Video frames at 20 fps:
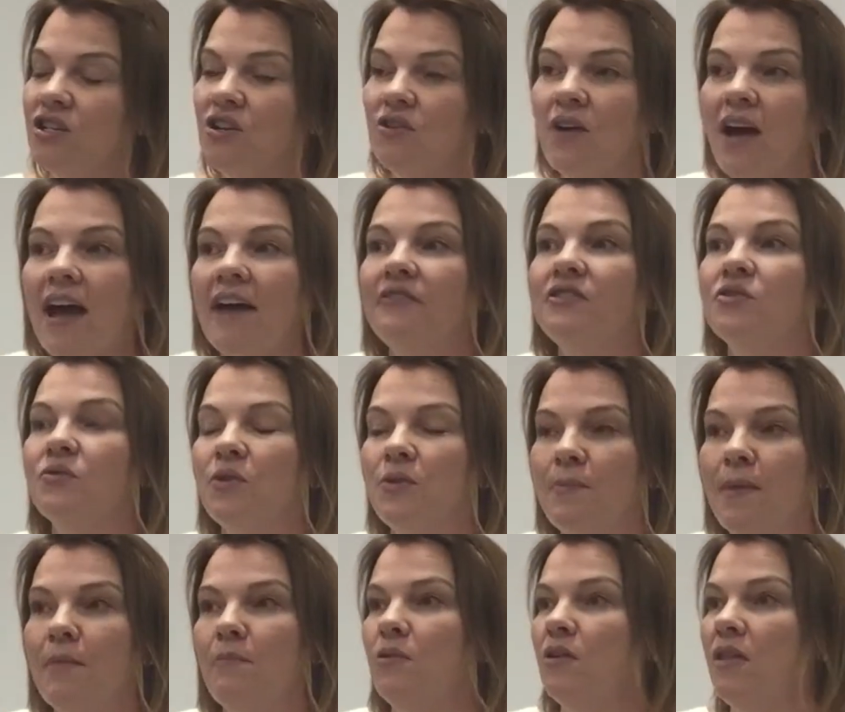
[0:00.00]
So you have to
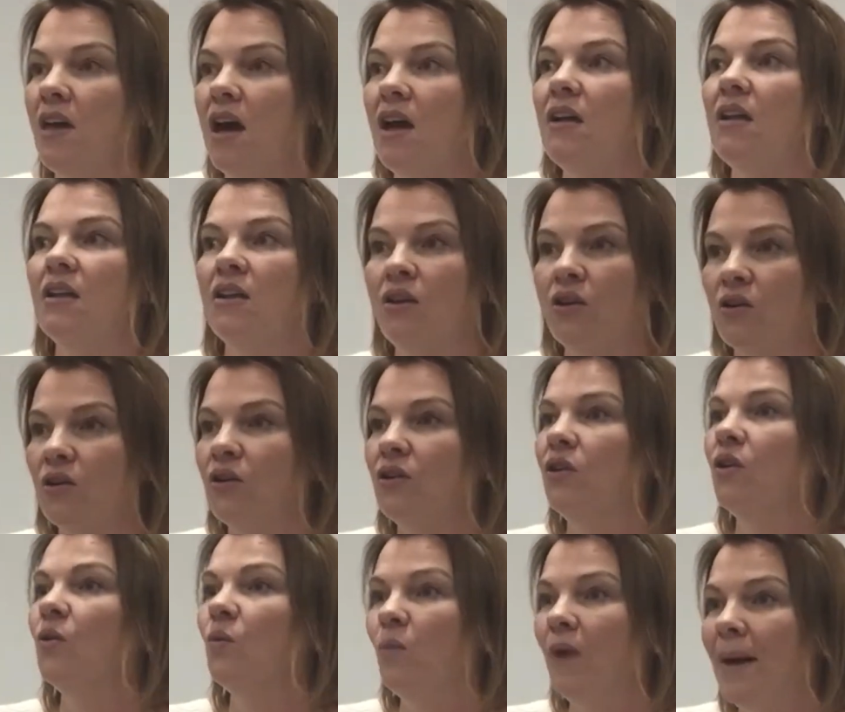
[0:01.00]
remember that
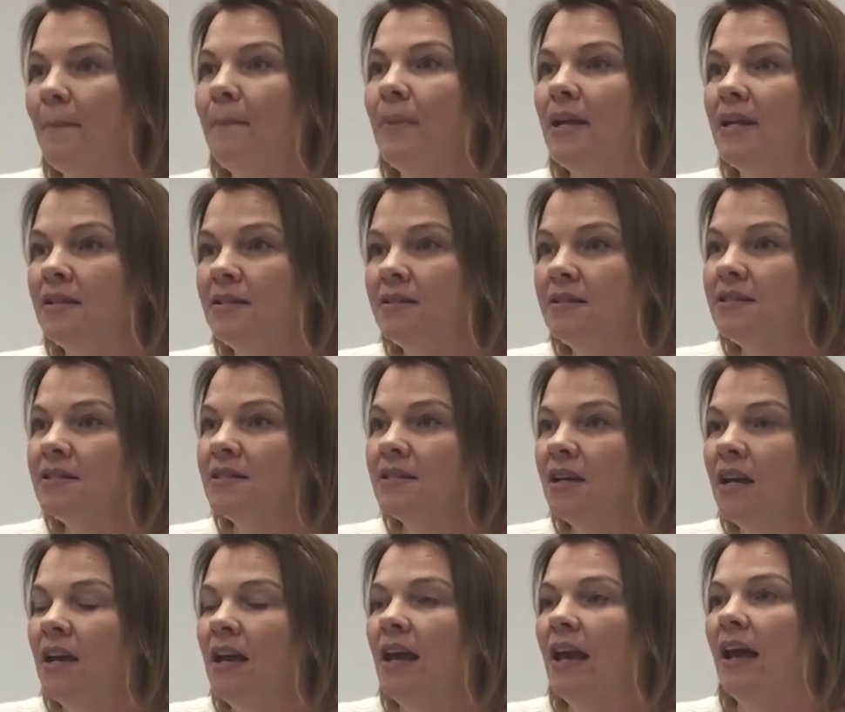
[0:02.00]
your weapons,
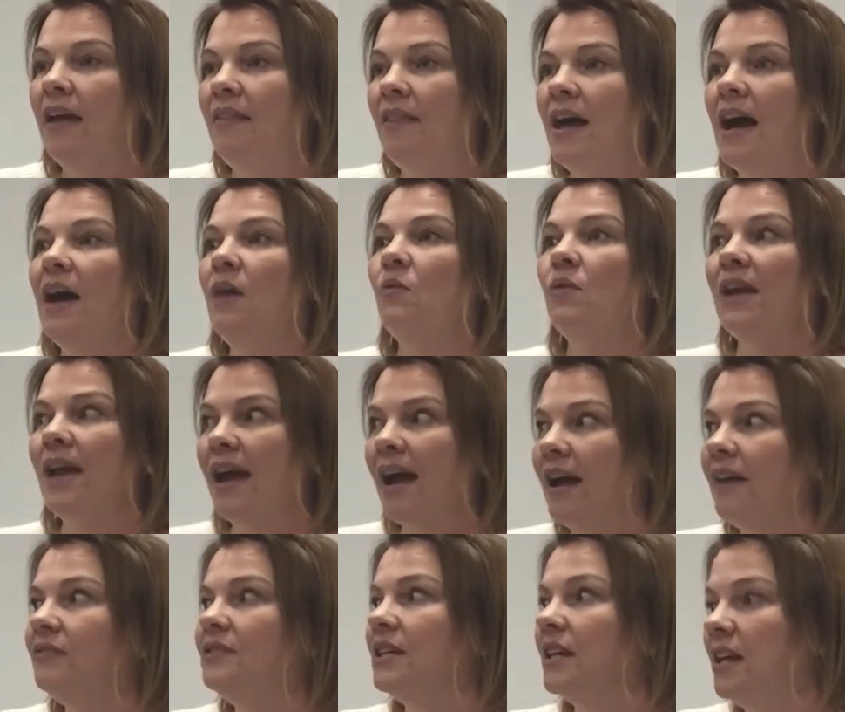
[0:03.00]
and that we
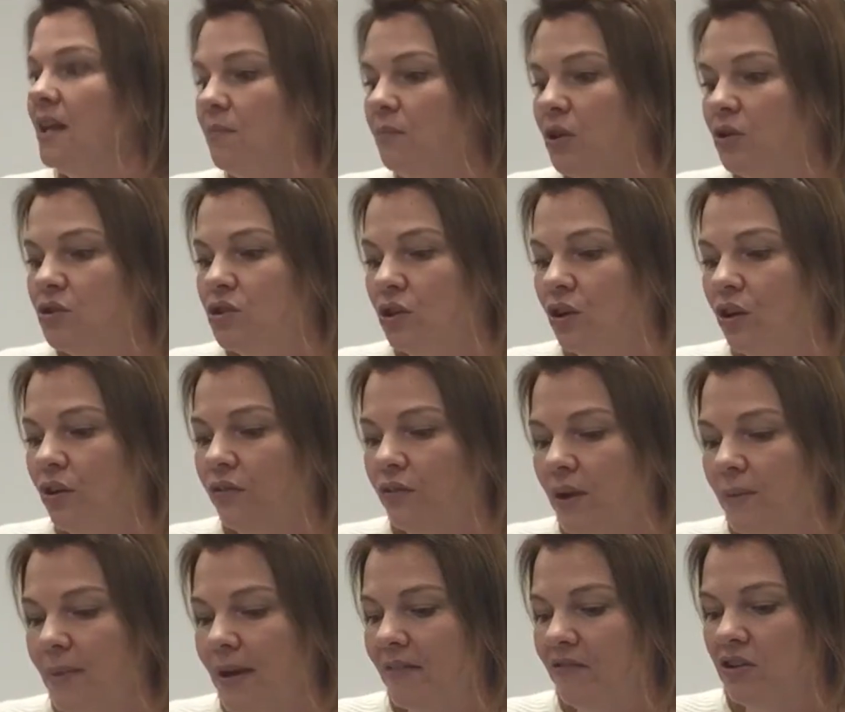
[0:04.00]
have to keep those
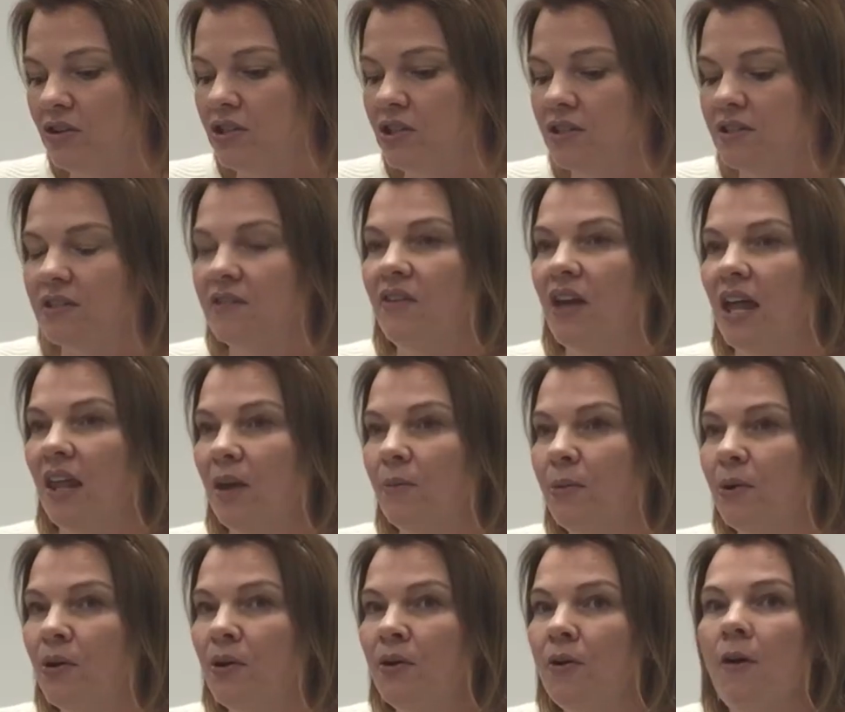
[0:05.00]
sugar-free beverages
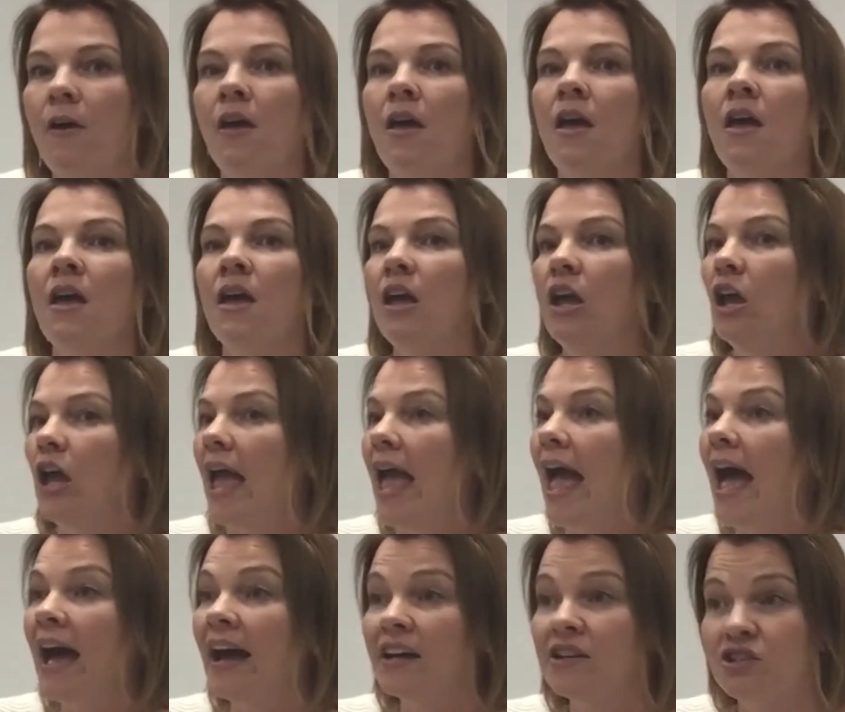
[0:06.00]
available.
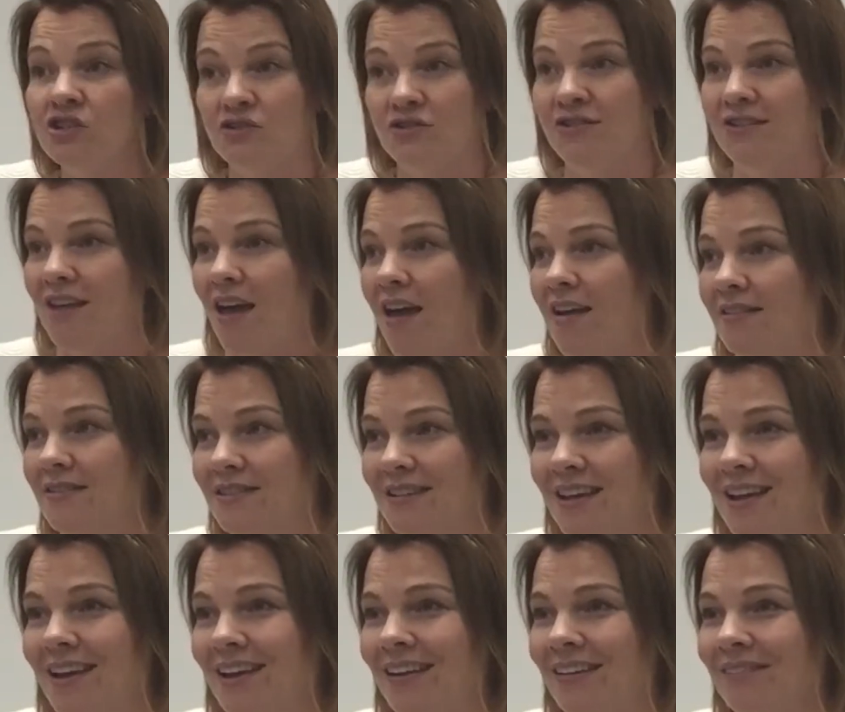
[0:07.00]

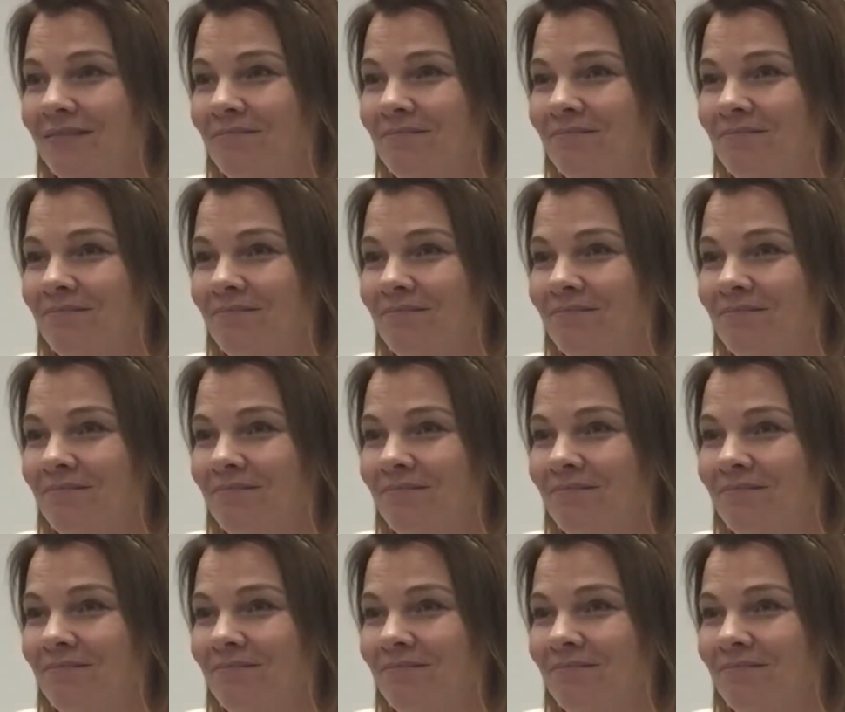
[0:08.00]
Exercising